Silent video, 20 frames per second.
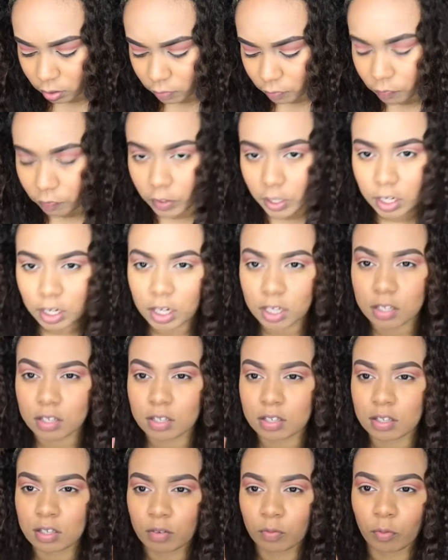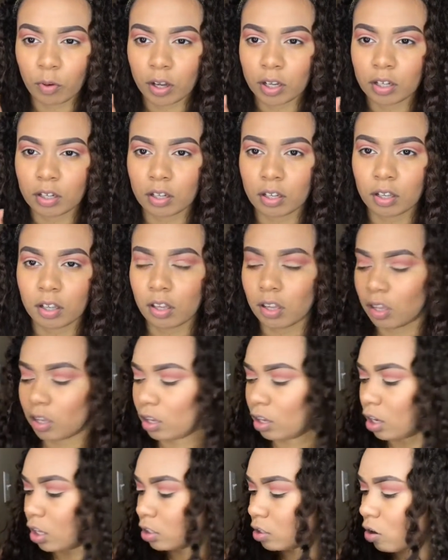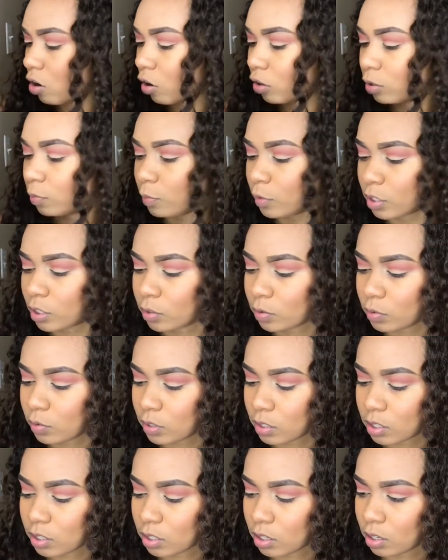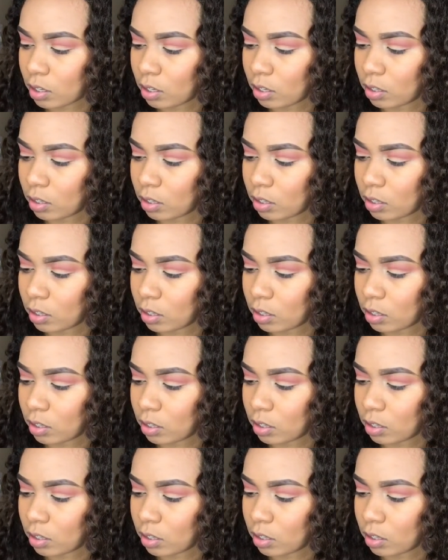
Venus one. It's called Muse.